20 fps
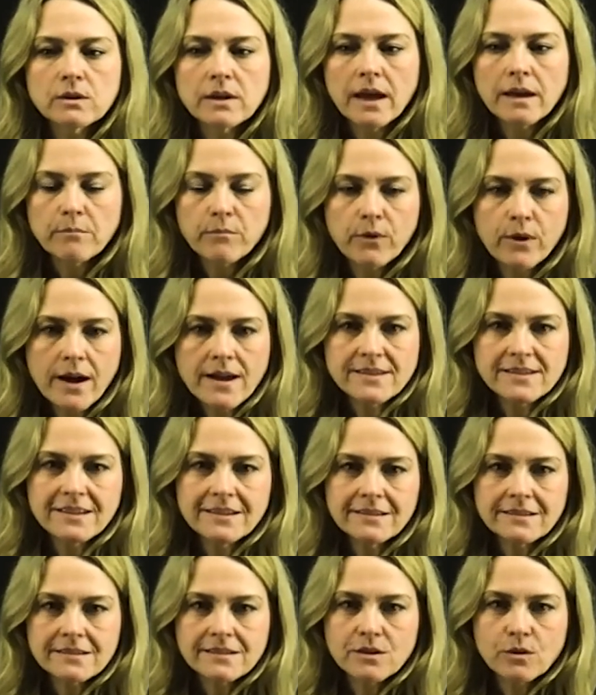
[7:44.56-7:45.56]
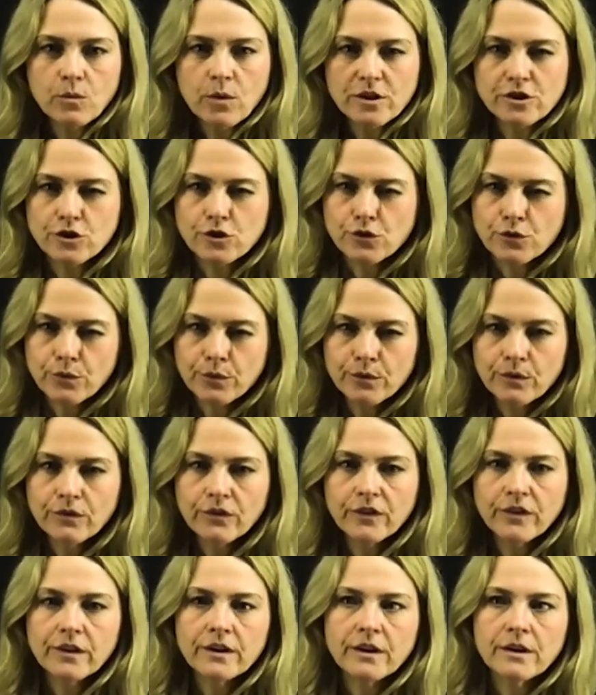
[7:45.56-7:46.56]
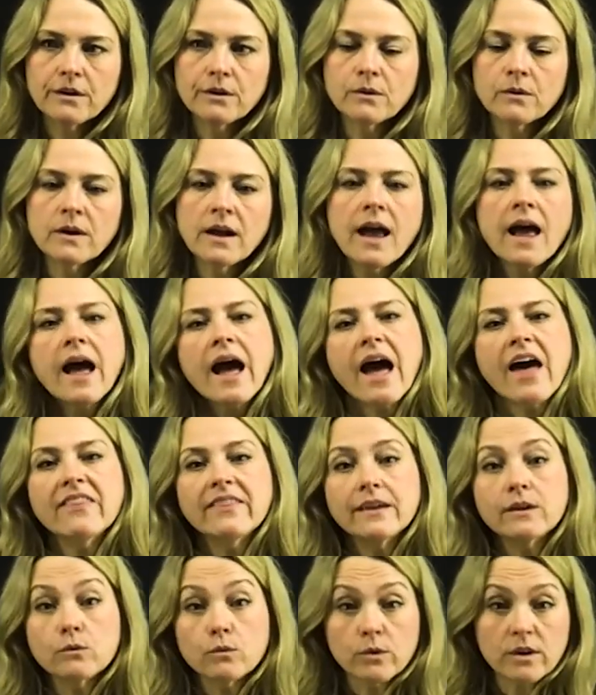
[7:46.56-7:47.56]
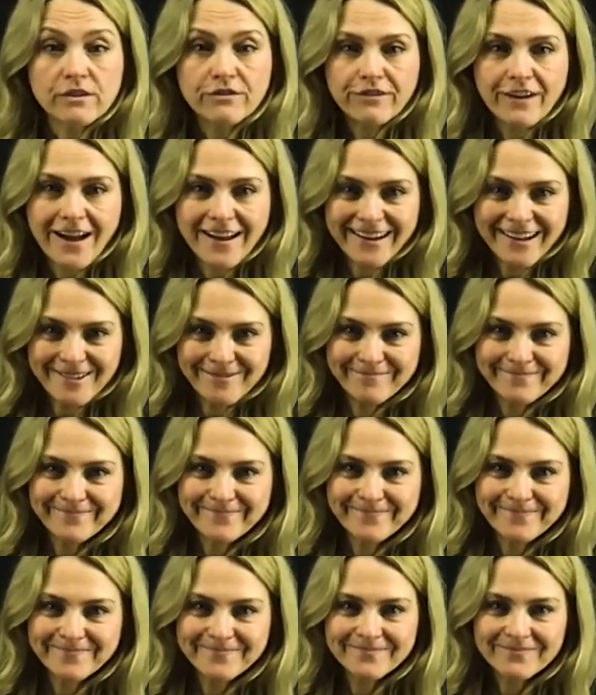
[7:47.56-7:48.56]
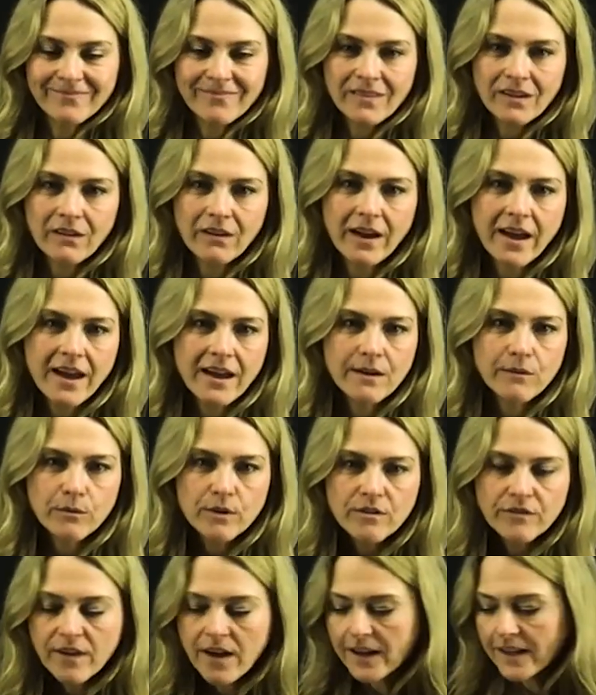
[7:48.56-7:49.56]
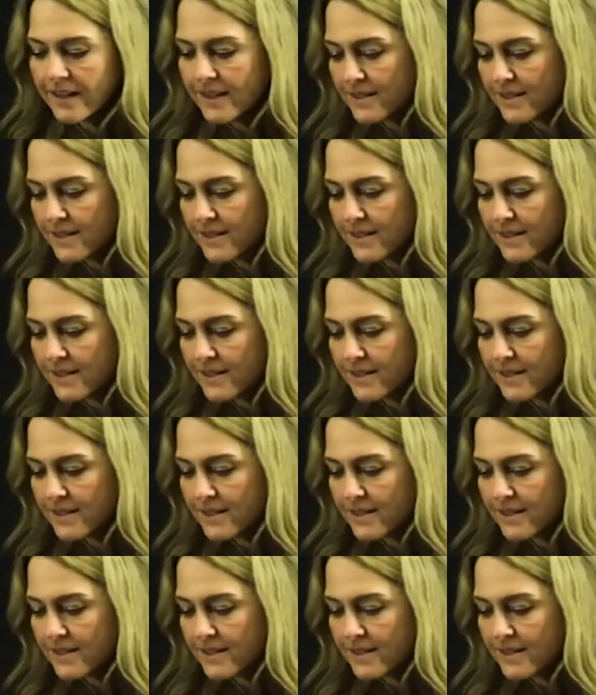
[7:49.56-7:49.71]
get present to what's true for you and then riff on it. Okay, riff on it